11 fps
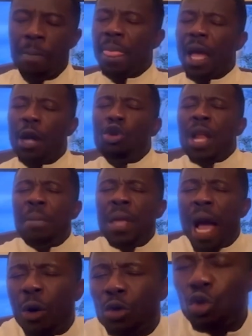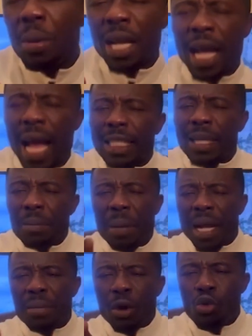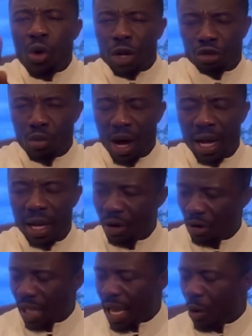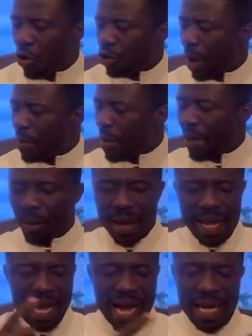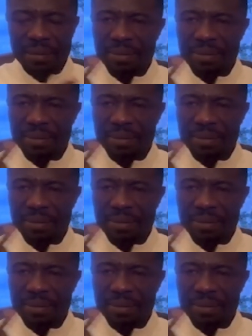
A little beyond, so be can't send me money to go as someone. On say, I won't crab a brebia.